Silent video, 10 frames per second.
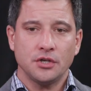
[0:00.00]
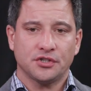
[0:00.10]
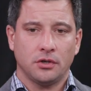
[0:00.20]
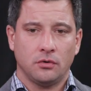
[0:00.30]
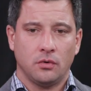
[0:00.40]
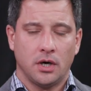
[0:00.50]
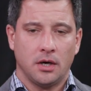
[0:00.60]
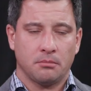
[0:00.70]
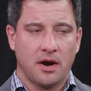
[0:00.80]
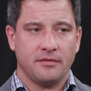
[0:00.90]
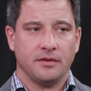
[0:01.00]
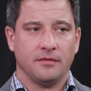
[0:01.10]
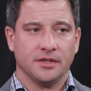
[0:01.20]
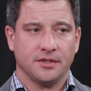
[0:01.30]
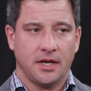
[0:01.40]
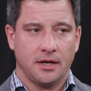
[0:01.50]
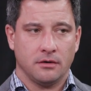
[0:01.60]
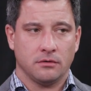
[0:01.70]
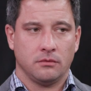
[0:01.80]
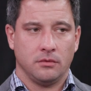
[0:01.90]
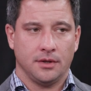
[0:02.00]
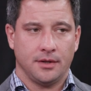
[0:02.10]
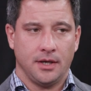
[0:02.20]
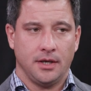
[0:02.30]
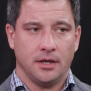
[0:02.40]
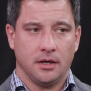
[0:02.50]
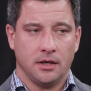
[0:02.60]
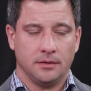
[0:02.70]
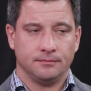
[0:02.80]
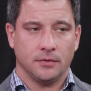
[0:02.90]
So, a uh, private investigator with a, uh,